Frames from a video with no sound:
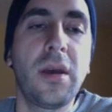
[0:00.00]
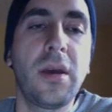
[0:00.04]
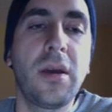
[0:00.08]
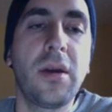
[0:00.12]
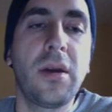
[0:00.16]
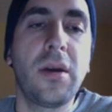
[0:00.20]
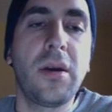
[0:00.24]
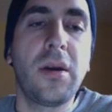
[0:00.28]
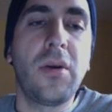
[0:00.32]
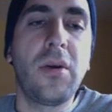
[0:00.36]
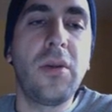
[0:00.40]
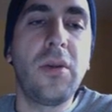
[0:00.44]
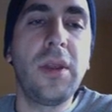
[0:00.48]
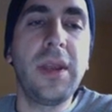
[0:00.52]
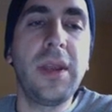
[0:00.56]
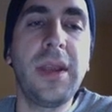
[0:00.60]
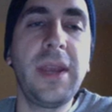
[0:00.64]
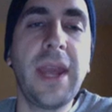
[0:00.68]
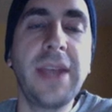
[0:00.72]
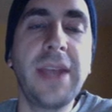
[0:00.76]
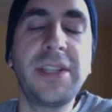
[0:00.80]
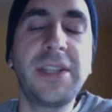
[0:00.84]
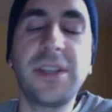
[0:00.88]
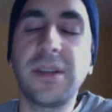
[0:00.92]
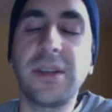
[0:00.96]
Only
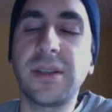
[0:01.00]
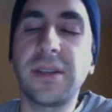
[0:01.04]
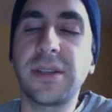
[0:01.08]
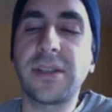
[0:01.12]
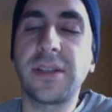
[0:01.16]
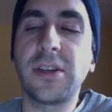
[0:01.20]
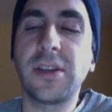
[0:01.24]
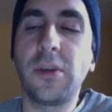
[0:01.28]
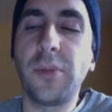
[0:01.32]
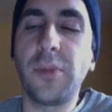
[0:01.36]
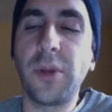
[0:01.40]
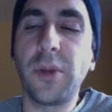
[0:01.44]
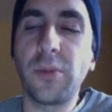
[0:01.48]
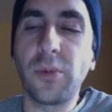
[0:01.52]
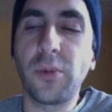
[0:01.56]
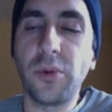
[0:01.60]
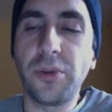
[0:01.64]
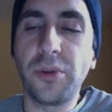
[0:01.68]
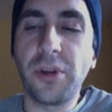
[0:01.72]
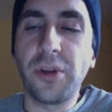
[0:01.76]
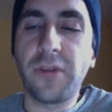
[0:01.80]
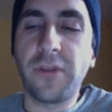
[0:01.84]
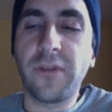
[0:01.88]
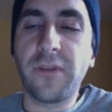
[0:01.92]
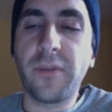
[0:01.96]
nation to still be ruled
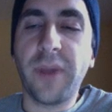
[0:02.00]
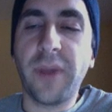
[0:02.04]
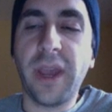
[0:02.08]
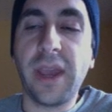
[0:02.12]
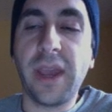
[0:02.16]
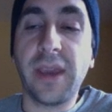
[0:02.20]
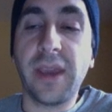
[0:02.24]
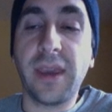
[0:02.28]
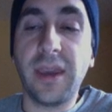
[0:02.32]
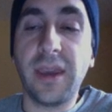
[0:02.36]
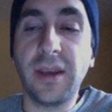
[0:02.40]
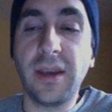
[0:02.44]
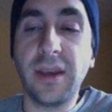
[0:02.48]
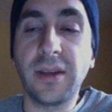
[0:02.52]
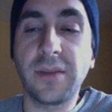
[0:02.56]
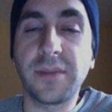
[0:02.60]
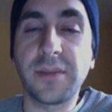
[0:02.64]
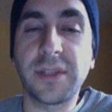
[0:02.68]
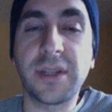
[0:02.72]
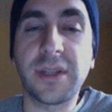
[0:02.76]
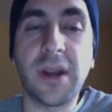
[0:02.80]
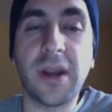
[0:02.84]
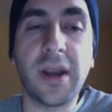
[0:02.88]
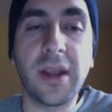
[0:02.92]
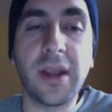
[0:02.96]
over by a kingdom,
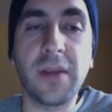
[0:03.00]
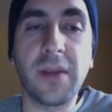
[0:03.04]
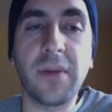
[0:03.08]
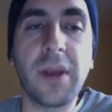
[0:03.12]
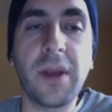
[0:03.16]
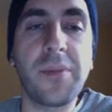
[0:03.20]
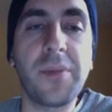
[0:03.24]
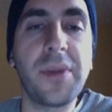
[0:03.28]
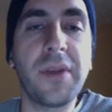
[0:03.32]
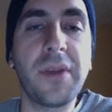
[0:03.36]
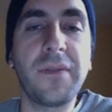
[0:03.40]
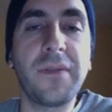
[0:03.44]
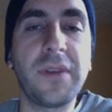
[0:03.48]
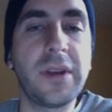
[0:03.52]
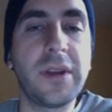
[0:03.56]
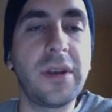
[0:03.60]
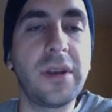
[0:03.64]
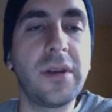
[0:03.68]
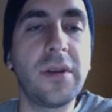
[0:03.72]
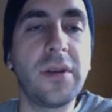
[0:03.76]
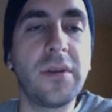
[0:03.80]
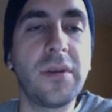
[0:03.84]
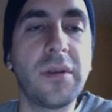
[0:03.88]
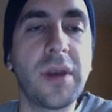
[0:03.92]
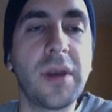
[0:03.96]
Saudi Arabia, if you didn't
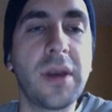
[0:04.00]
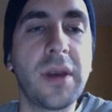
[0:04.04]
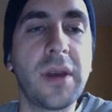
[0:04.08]
know that.